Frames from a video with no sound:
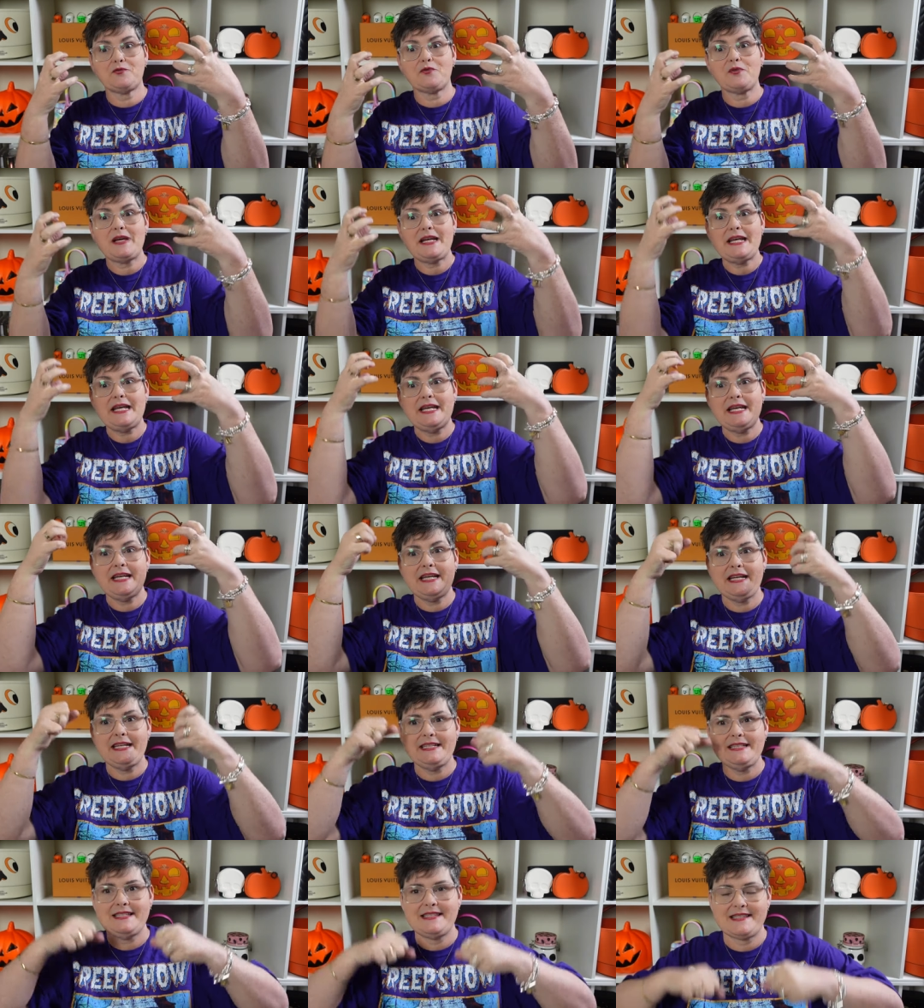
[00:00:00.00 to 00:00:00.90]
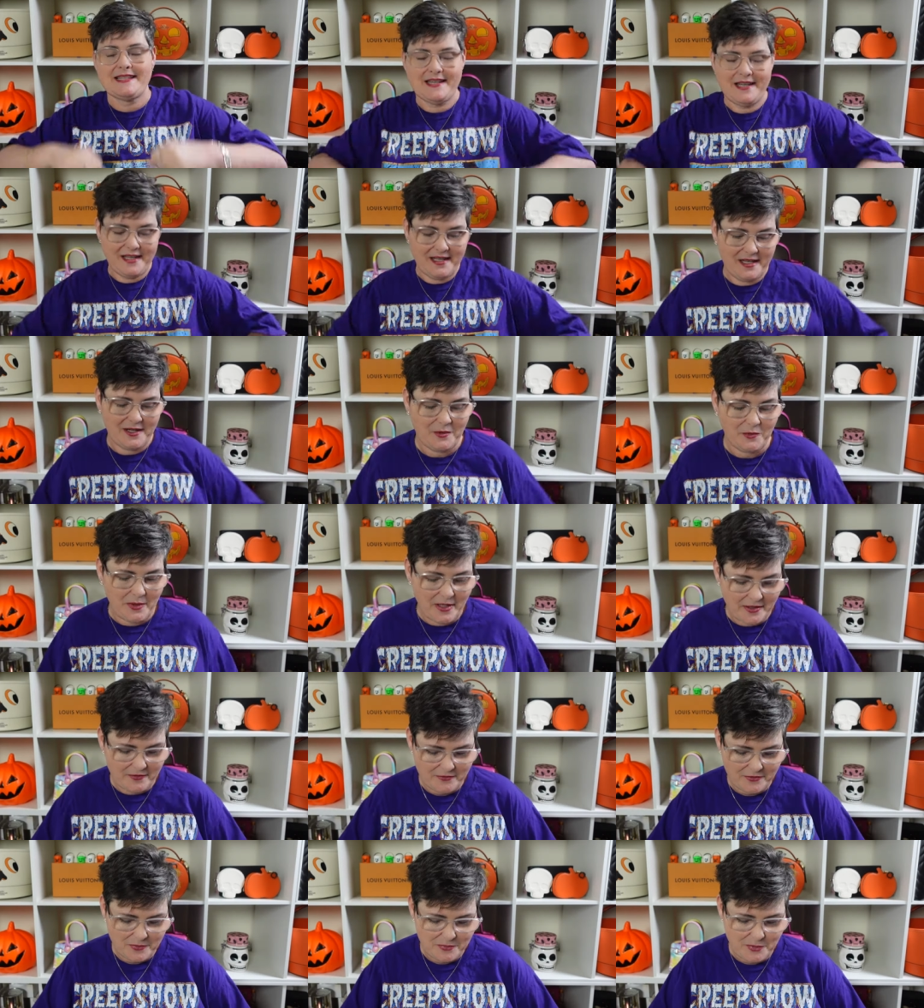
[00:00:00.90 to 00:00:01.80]
reads,
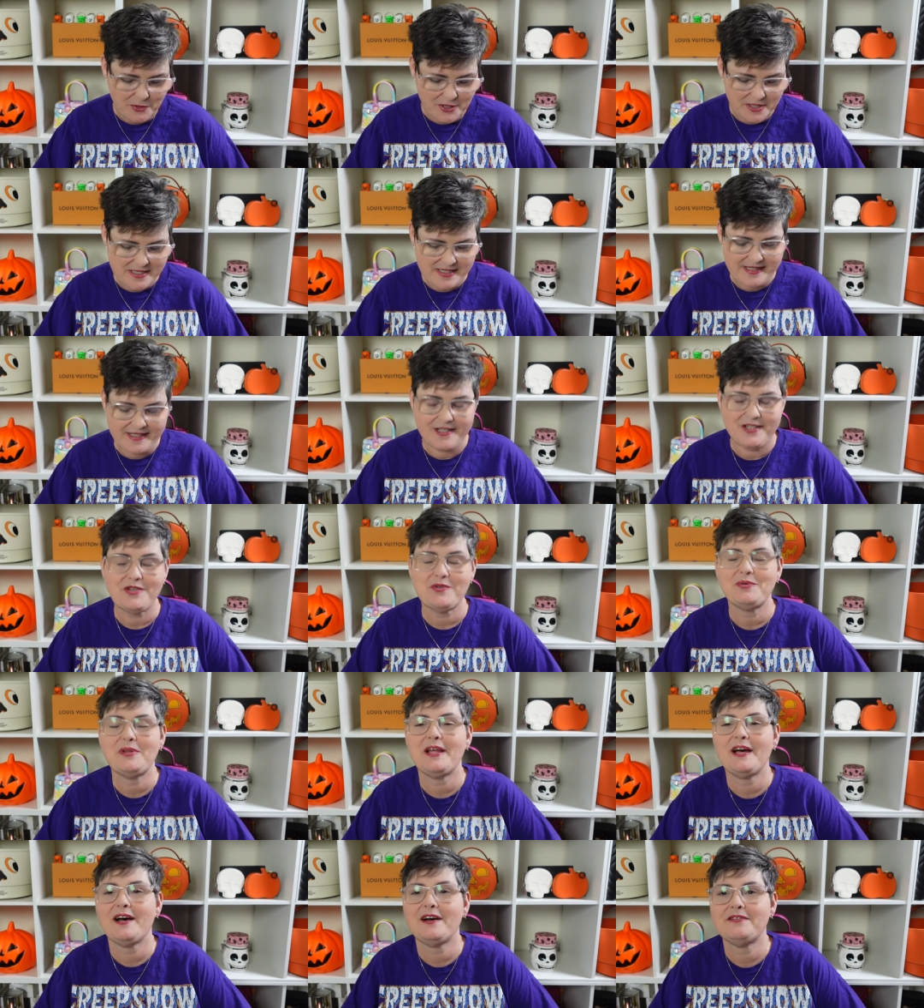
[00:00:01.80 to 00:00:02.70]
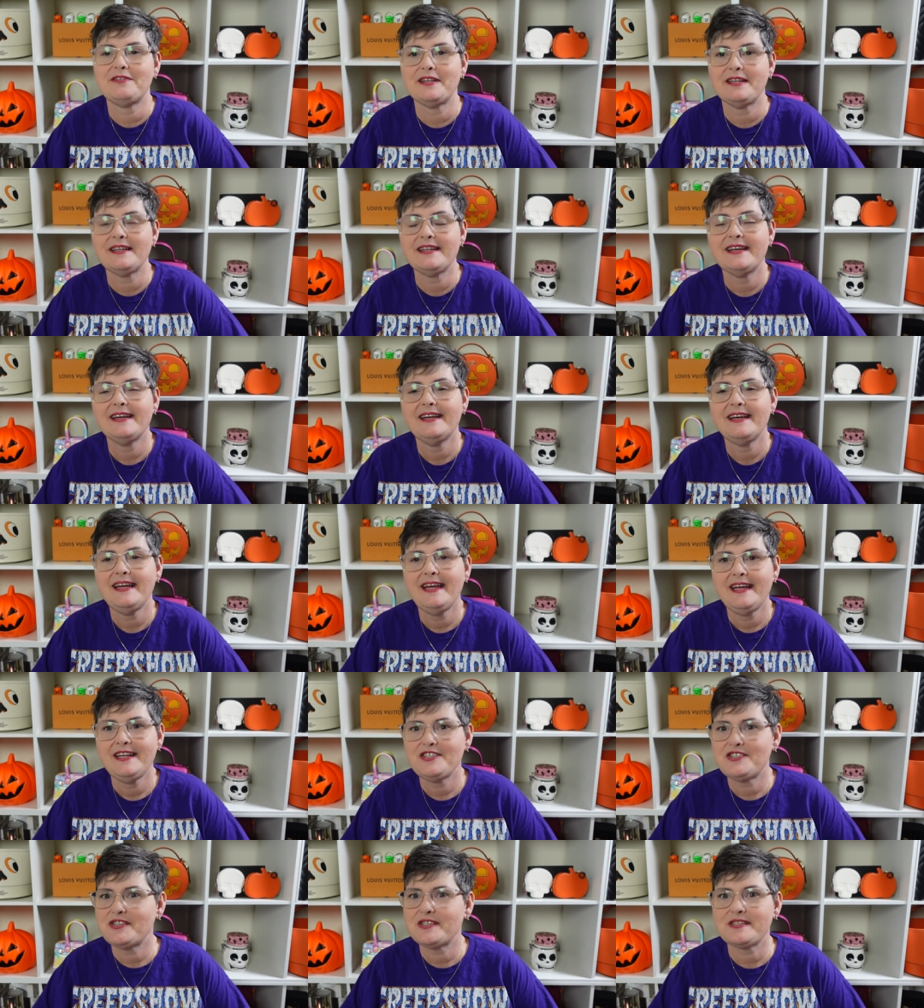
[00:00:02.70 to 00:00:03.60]
whatever books that you love and
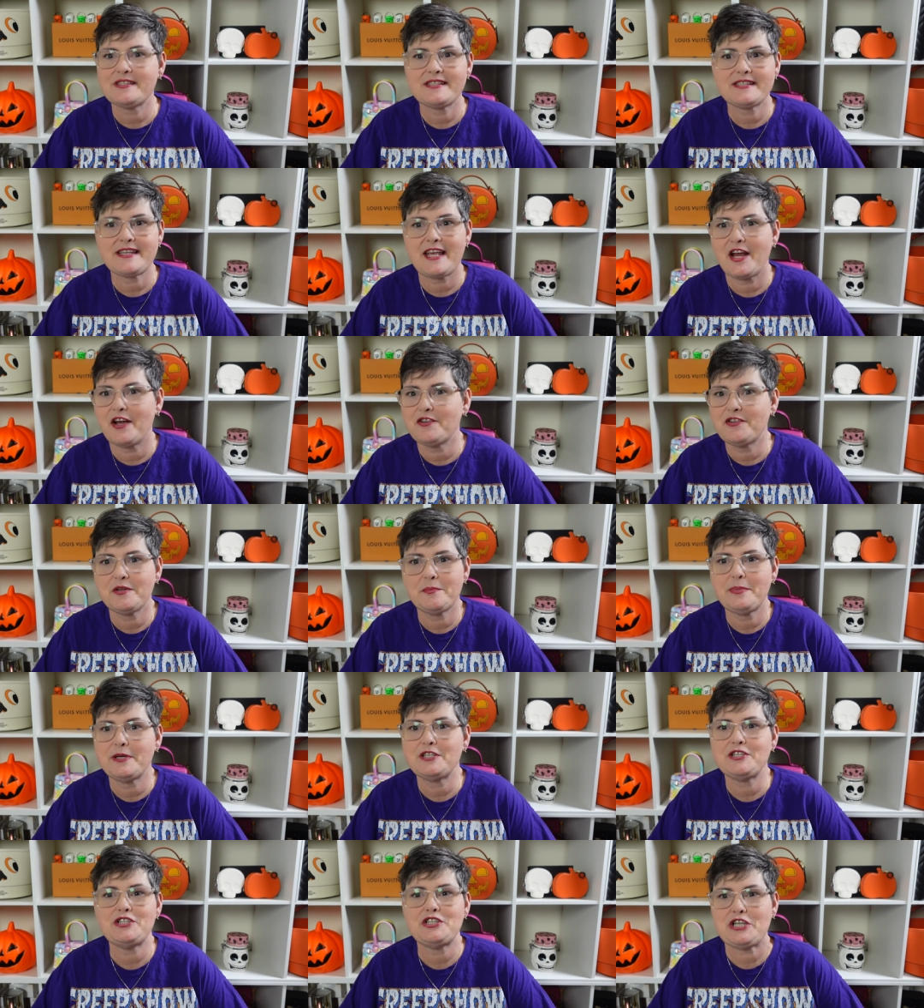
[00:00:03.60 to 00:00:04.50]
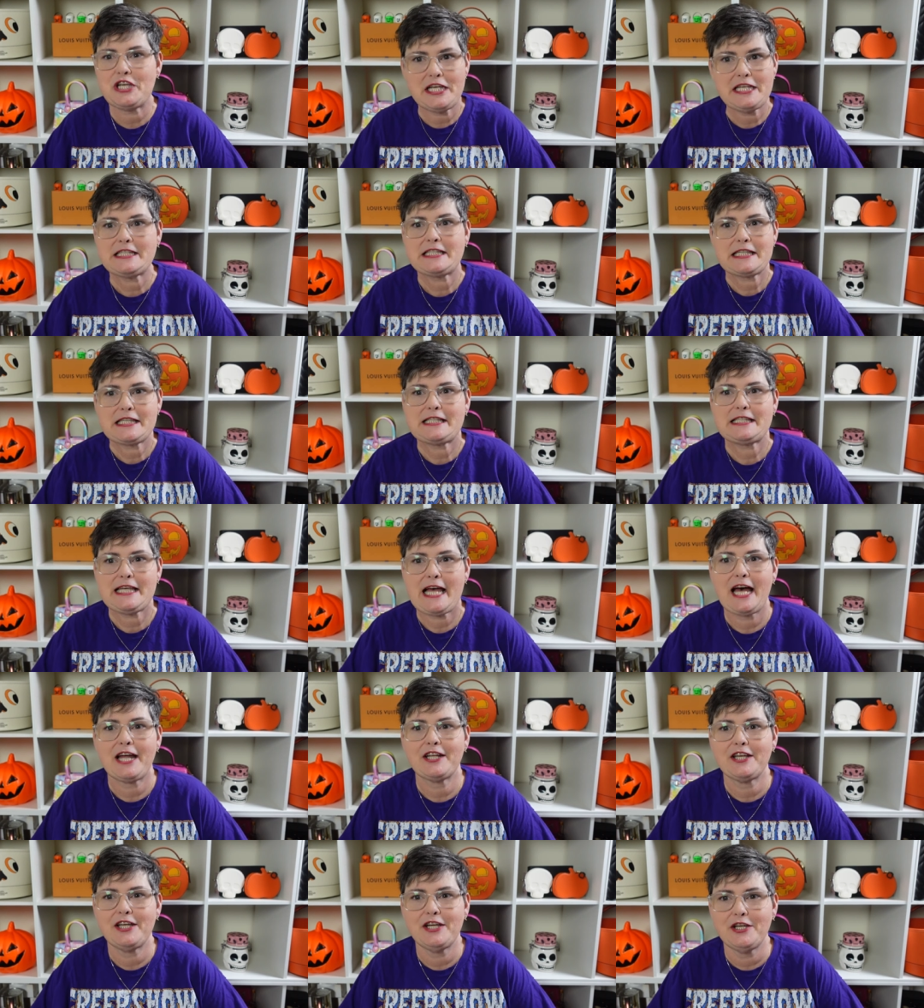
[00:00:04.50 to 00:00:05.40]
just scared the bejesus
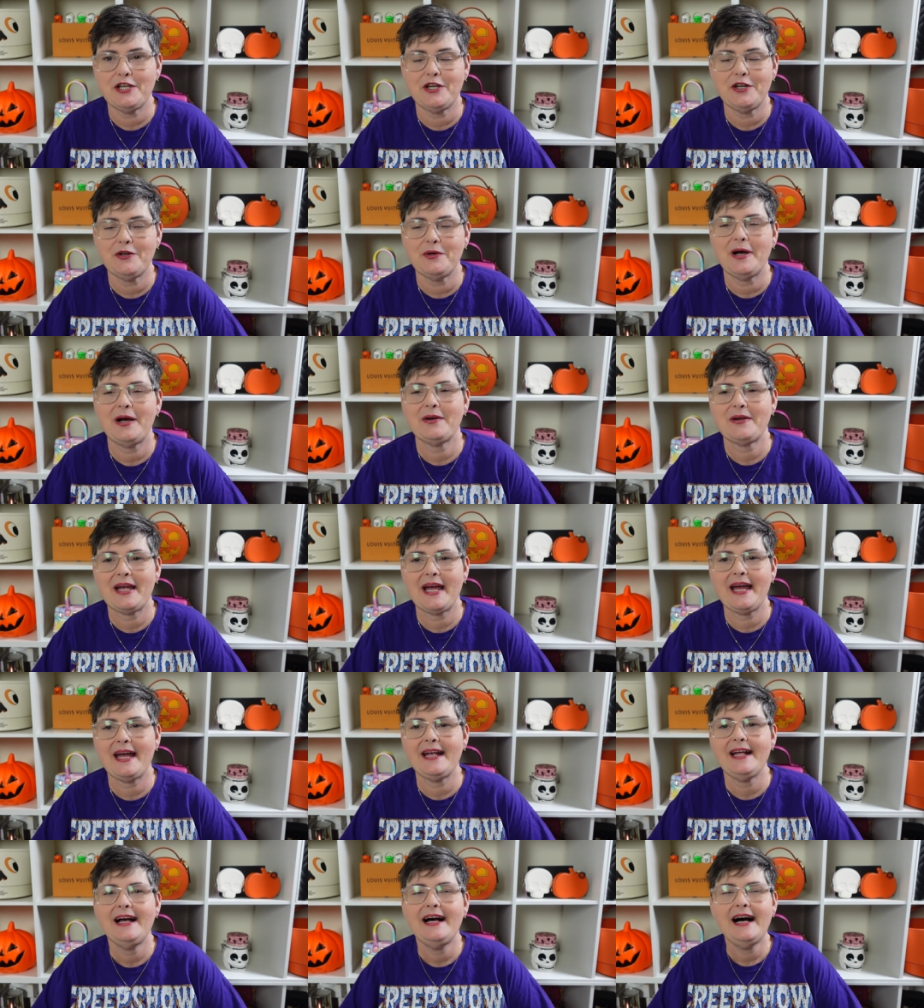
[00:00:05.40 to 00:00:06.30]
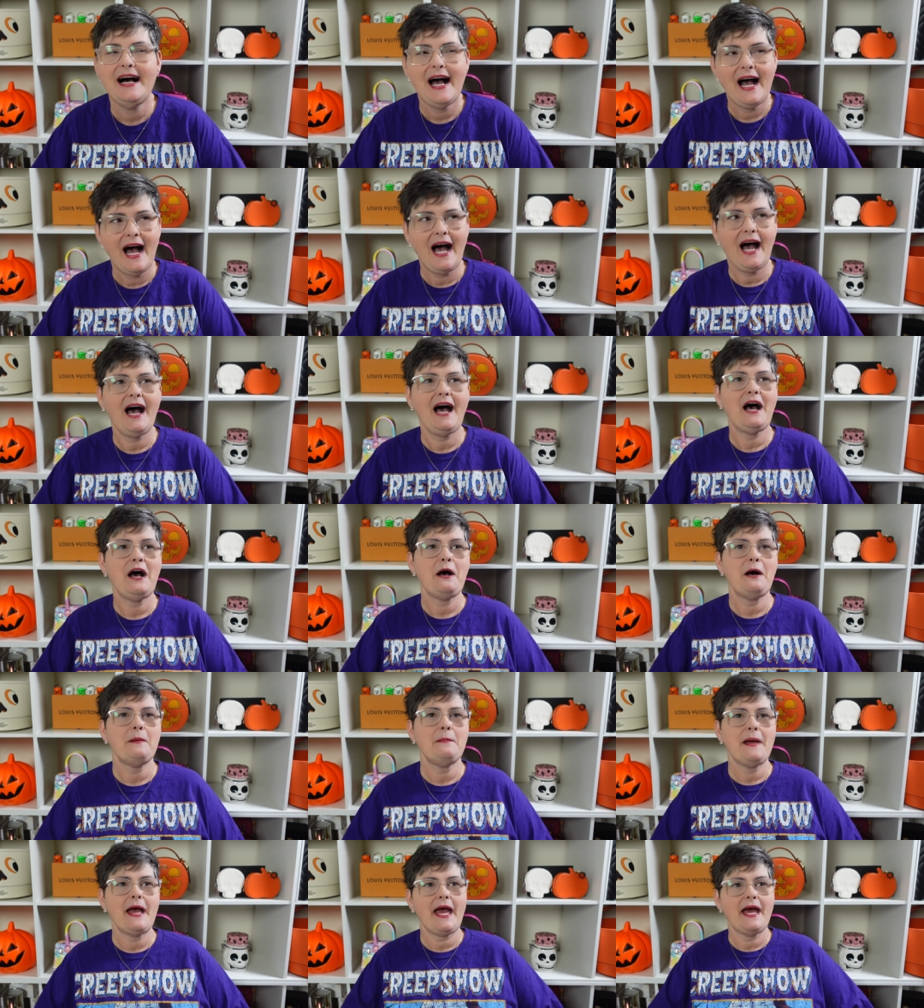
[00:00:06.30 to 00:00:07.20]
out of you. Okay.
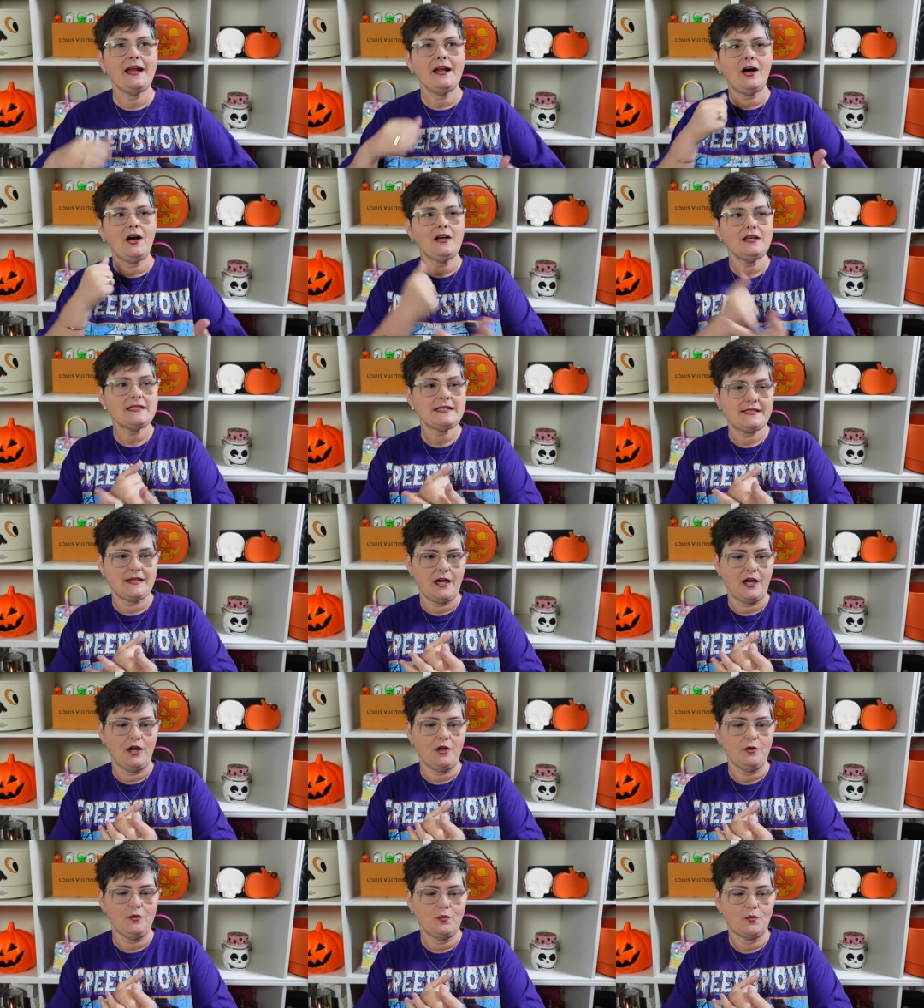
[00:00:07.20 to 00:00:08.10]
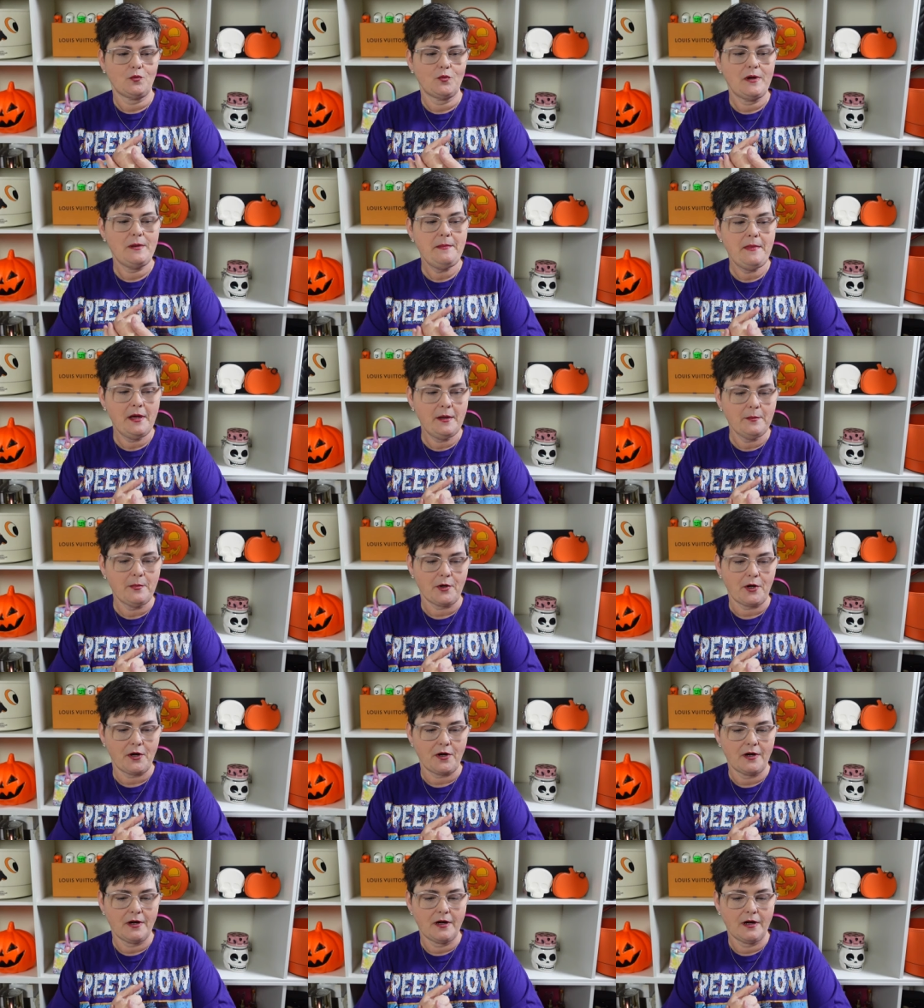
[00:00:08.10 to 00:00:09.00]
And also
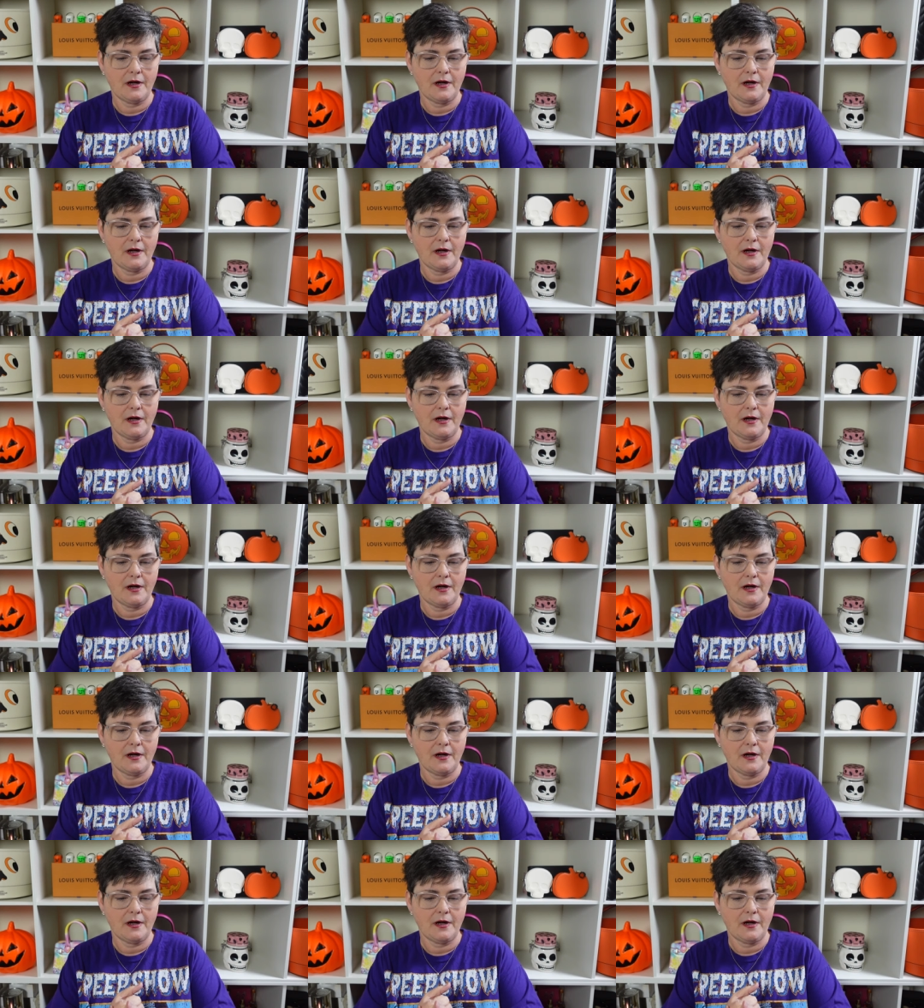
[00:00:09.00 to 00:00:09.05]
remember